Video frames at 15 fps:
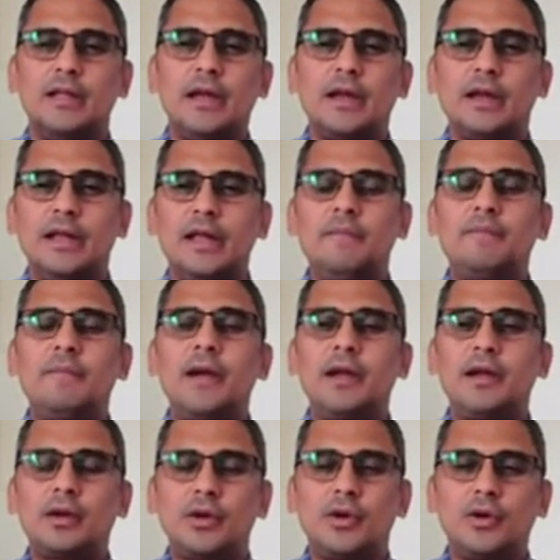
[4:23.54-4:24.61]
they are in
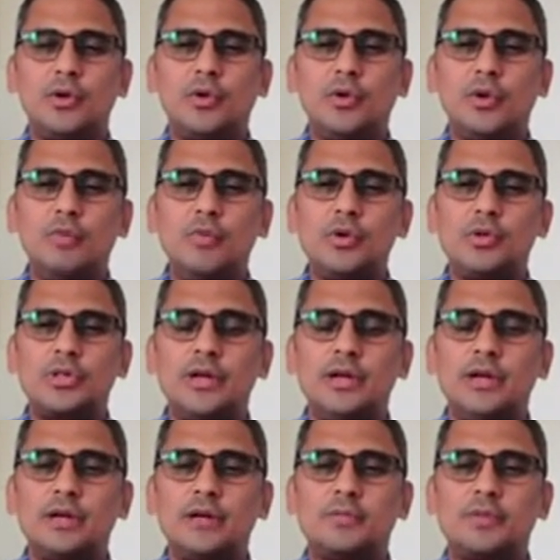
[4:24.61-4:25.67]
better control, both
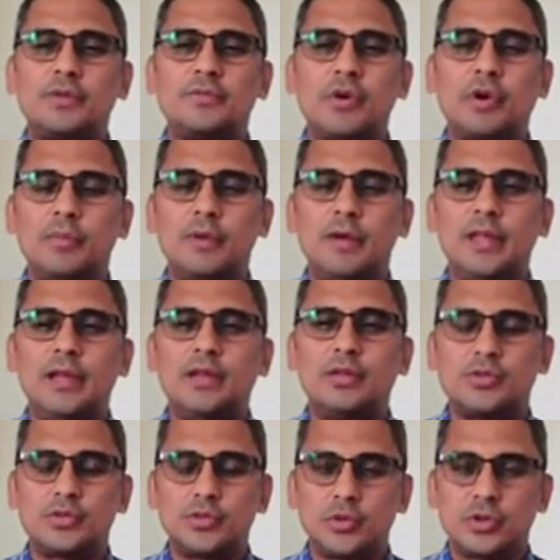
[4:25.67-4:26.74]
in terms of raw
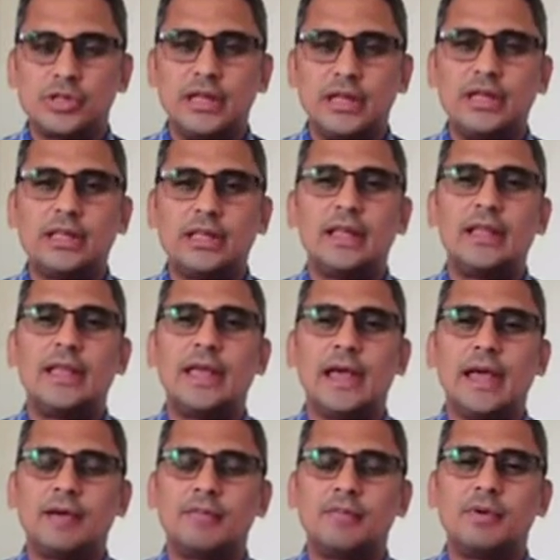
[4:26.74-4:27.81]
material sourcing that they
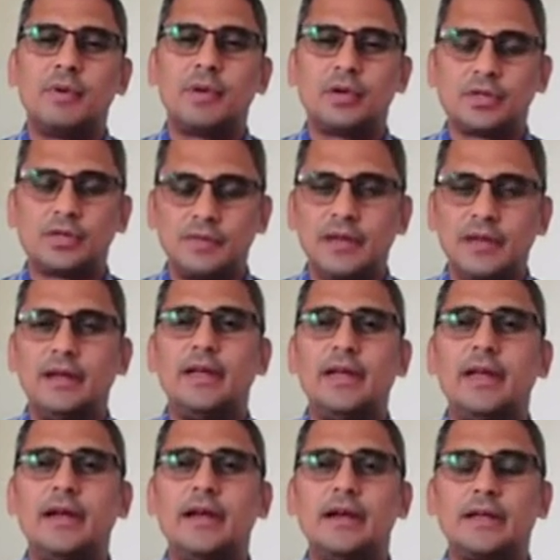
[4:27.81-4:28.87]
have because of their
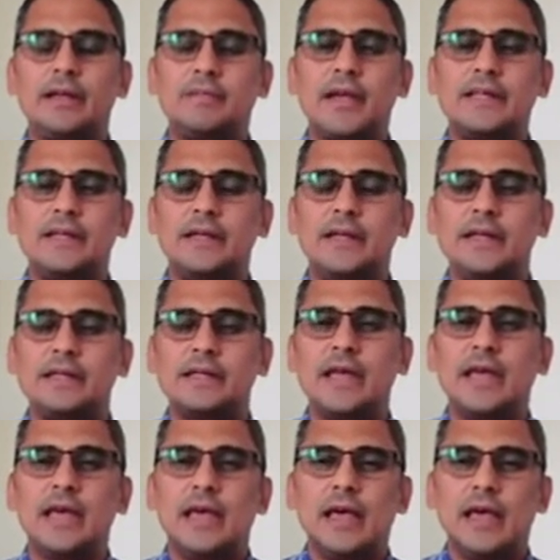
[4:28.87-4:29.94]
integrated capacities.
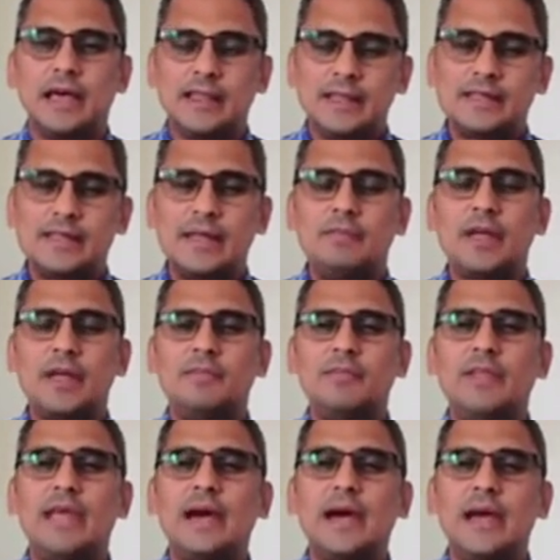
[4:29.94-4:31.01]
At the same time,
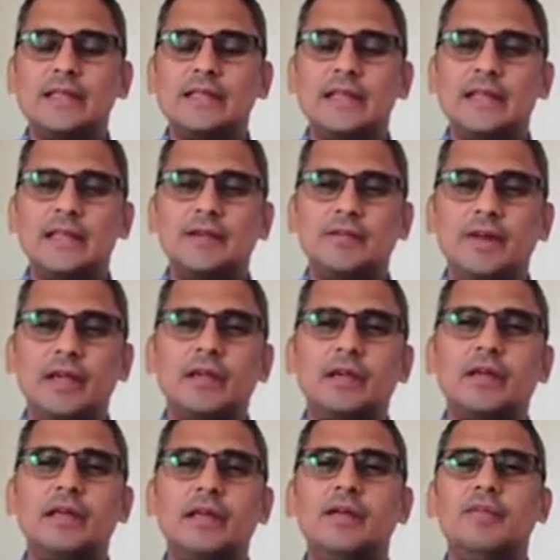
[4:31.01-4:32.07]
with the hikes that they've
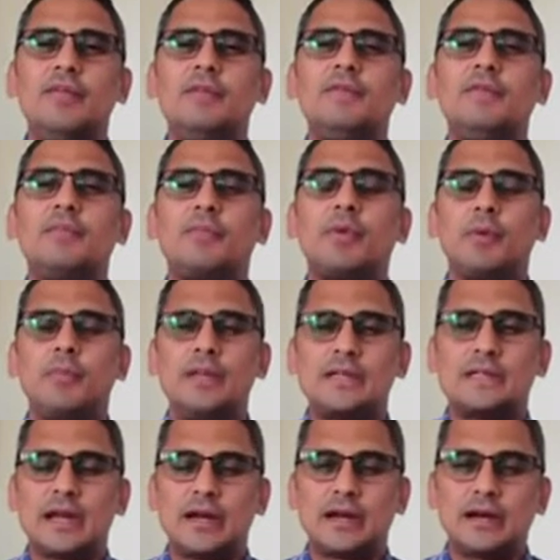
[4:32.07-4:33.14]
taken, even if they probably
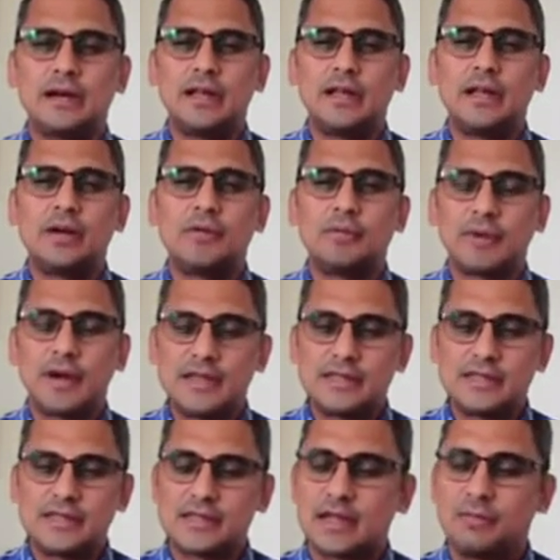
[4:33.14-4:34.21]
start cutting down
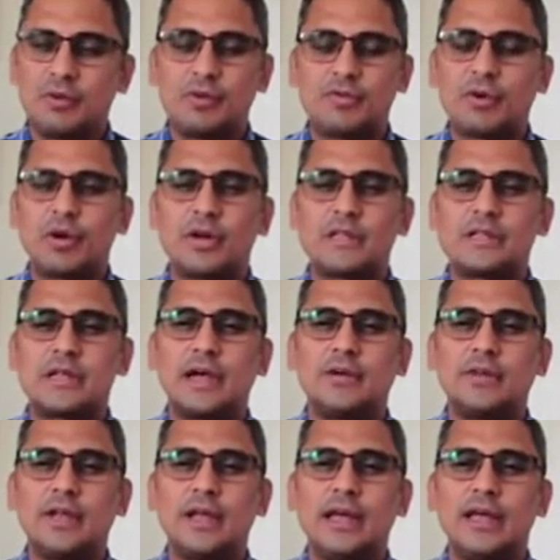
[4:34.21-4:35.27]
prices a couple of quarters
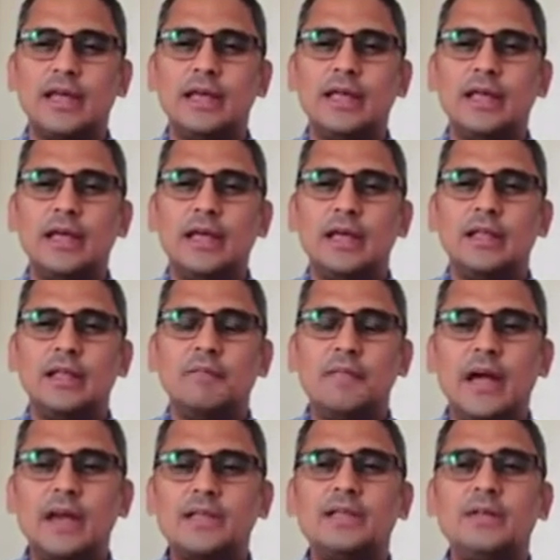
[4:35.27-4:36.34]
down the line, the
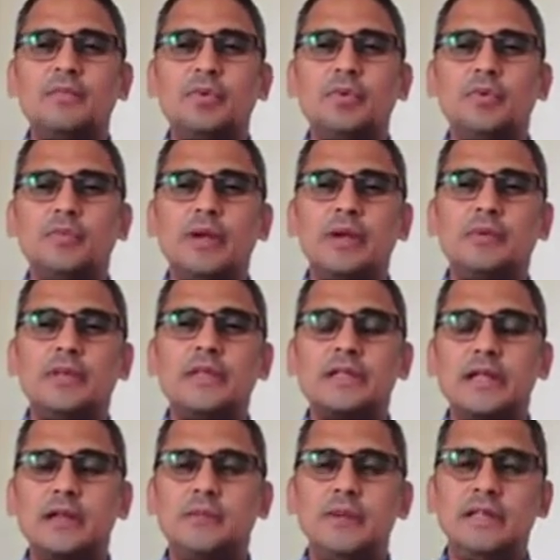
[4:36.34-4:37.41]
margin improvement will
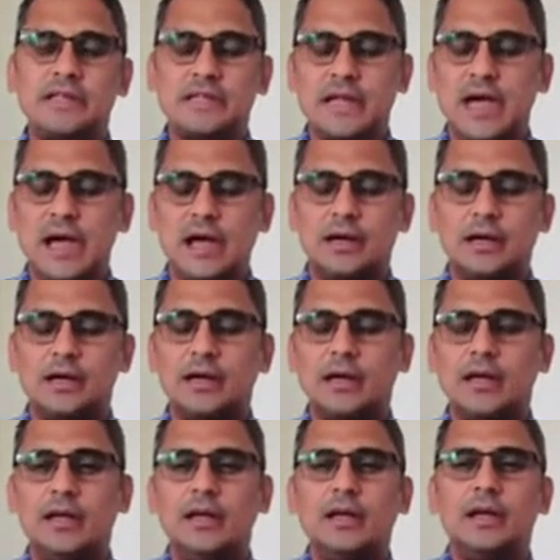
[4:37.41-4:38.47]
still be stark.
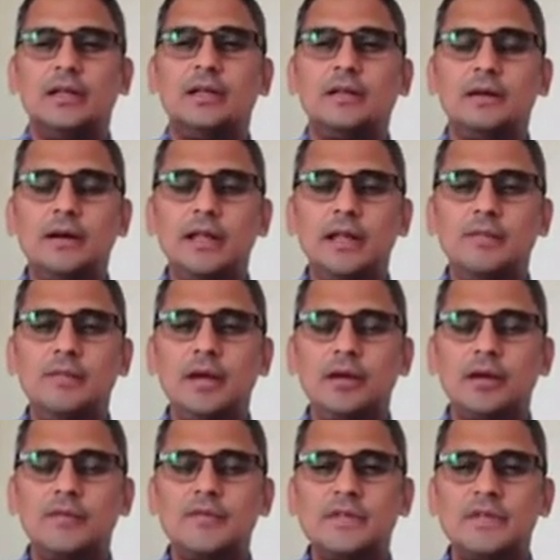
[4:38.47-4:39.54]
The third
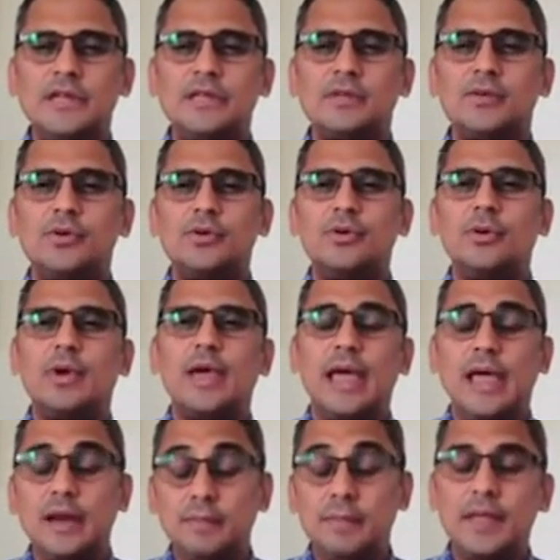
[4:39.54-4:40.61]
element obviously is going to
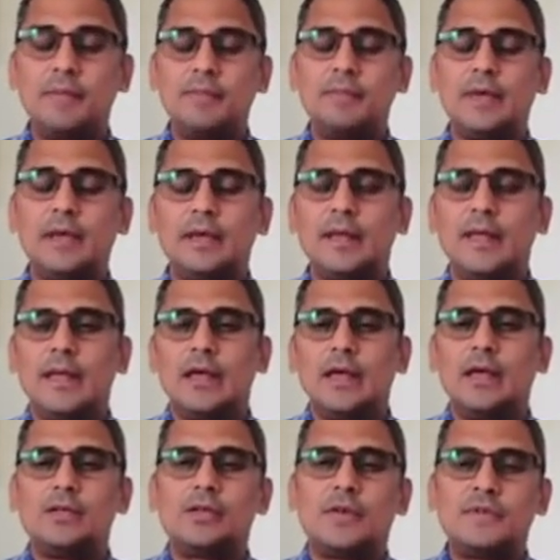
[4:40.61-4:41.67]
help them
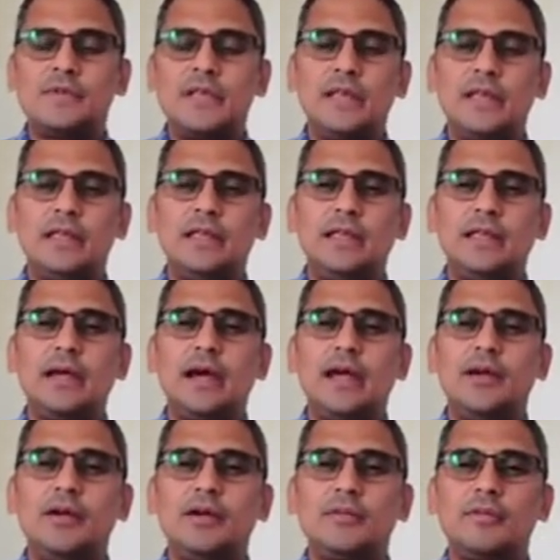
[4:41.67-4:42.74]
is obviously, I think, the
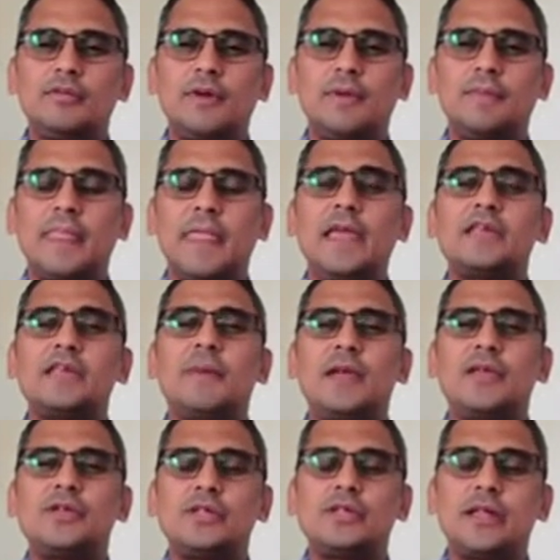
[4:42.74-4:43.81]
kind of
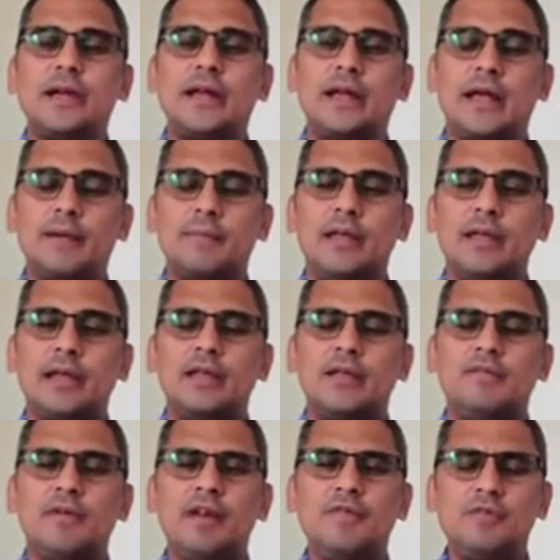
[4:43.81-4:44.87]
expansions that are happening. I
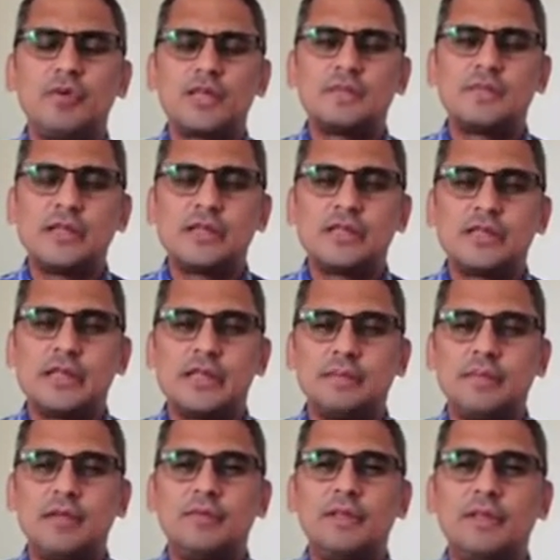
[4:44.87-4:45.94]
think very few expansions
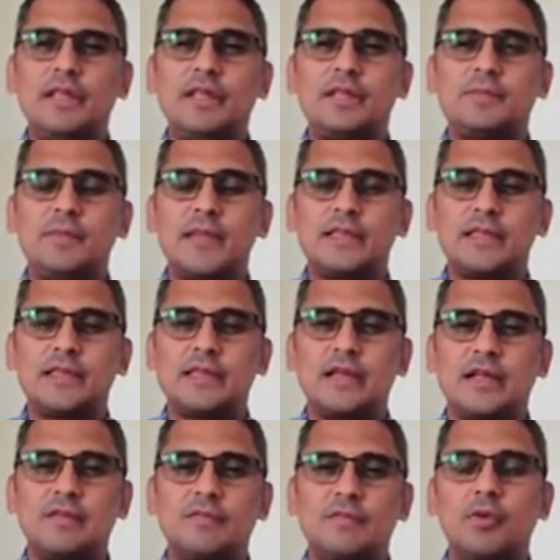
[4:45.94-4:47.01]
happening within this space
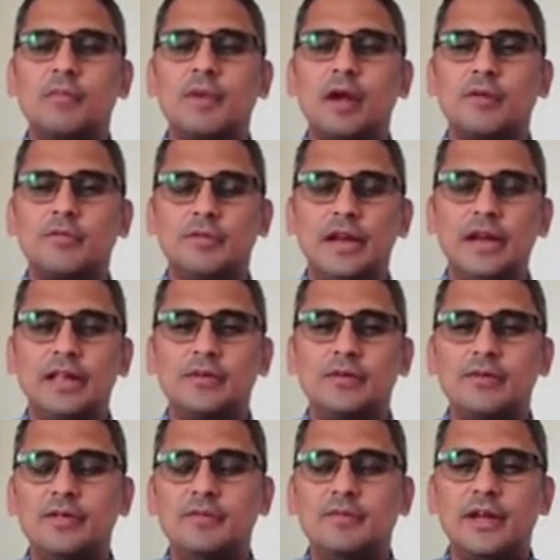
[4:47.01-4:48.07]
itself, both brownfield
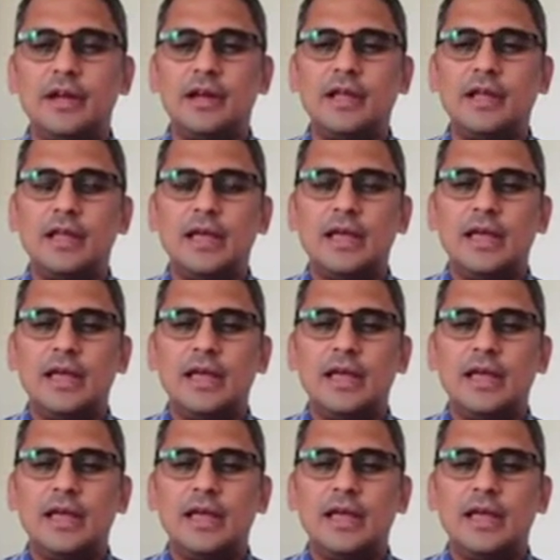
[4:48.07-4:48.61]
and greenfield.